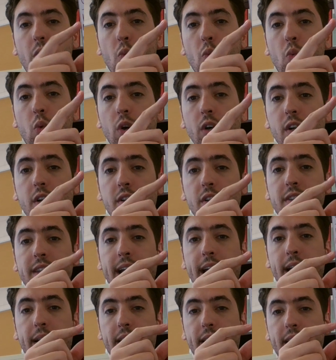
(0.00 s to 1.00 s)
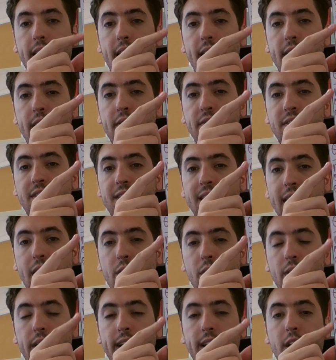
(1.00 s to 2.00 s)
words that kind of
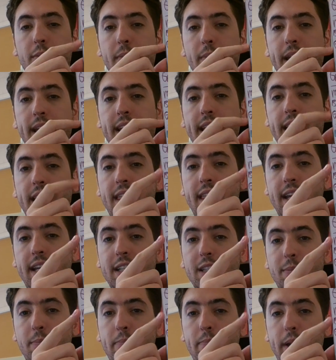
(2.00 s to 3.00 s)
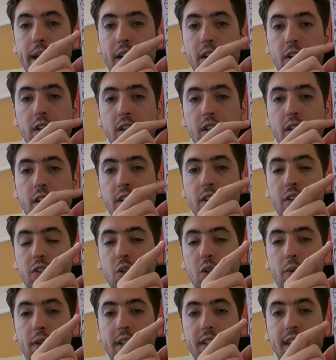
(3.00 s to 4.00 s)
sound like they're making things bigger,
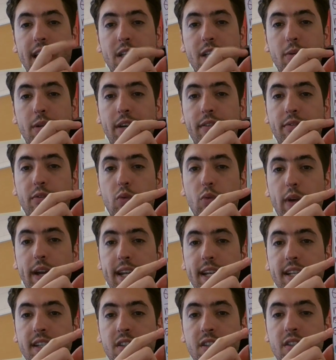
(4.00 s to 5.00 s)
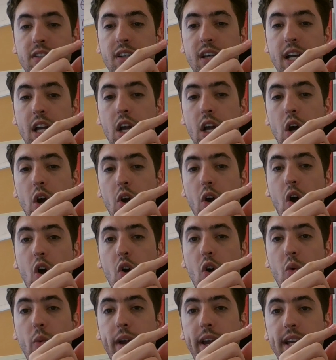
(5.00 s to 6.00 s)
so in this case we have greatest, are
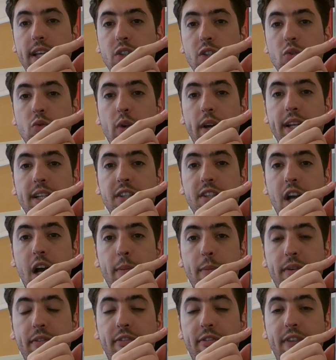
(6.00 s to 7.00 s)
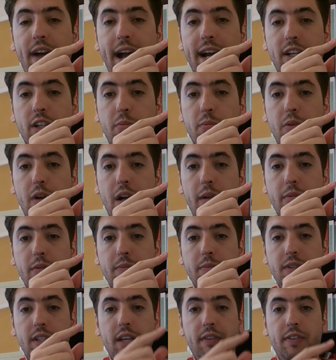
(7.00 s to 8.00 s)
always greatest common factor
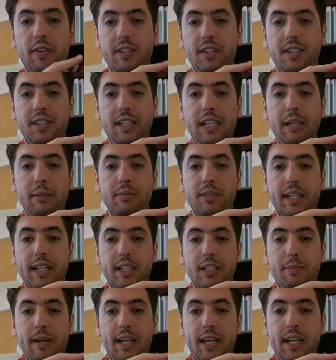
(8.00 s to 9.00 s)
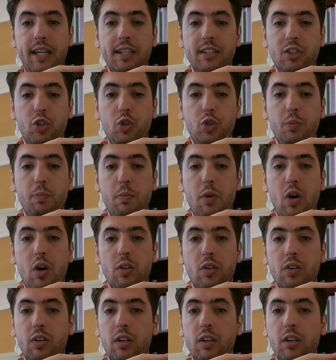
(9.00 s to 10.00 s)
problems. If it seems like it's making it
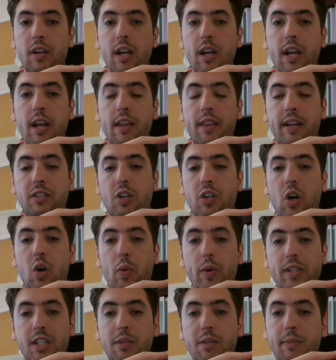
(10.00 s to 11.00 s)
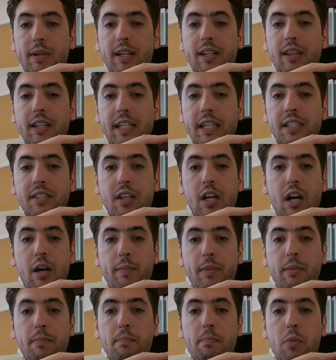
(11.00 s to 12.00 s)
smaller, that's always going to be a least
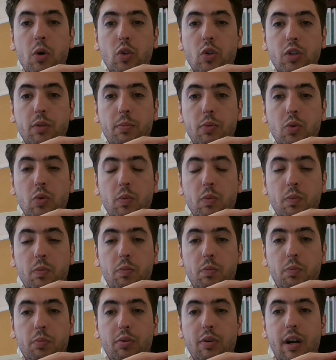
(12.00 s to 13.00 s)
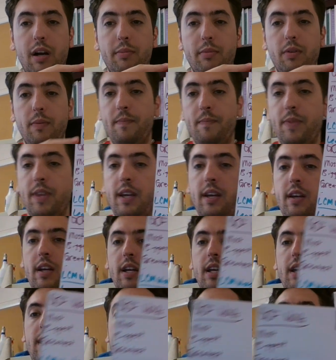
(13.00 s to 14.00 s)
common multiple problem.
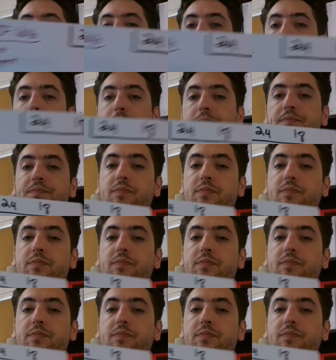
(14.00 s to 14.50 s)
Now,